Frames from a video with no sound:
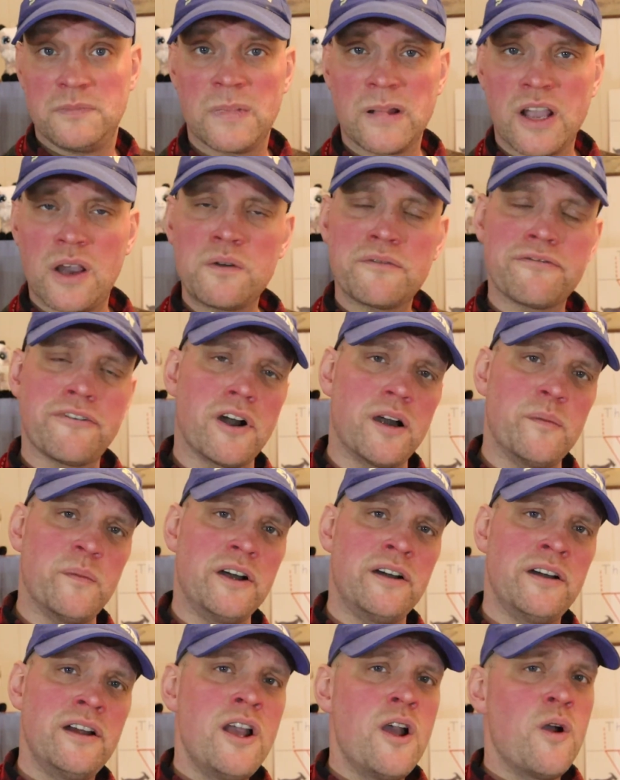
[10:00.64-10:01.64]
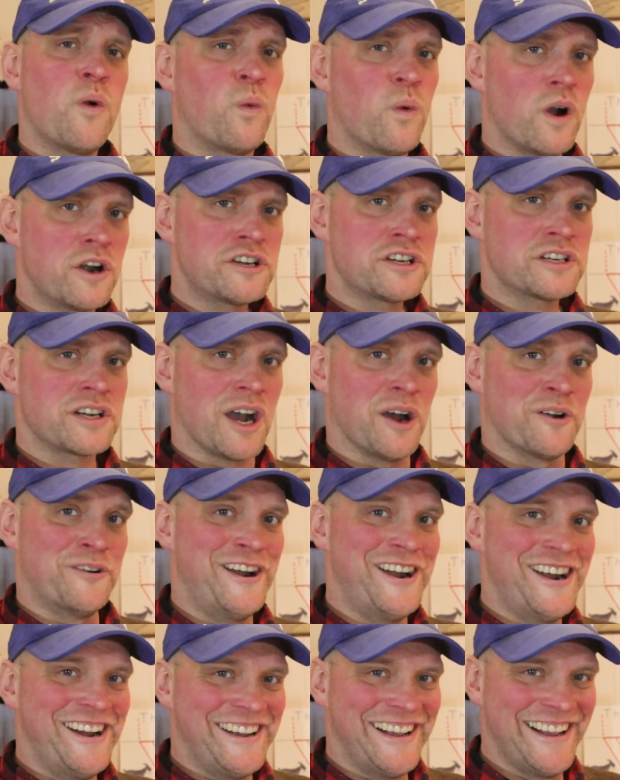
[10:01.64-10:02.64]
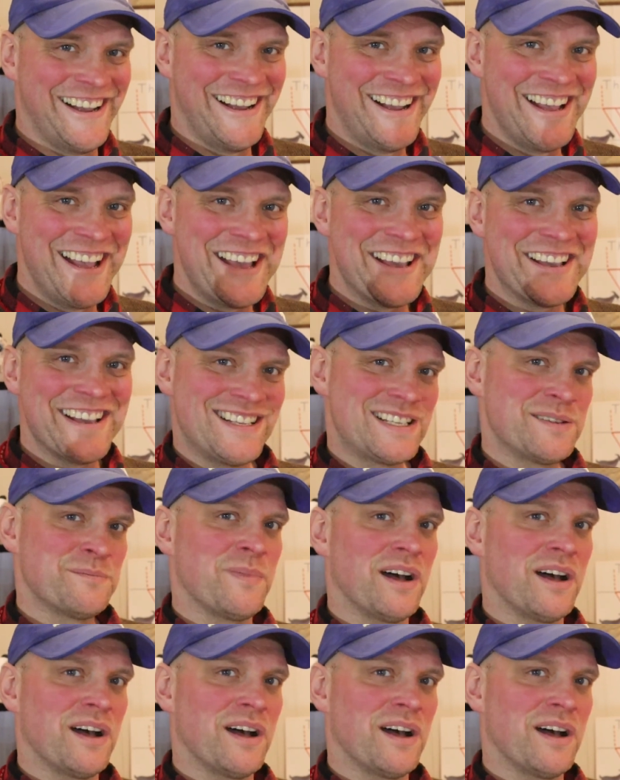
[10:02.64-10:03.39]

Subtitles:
goat farmer. Watchtower is a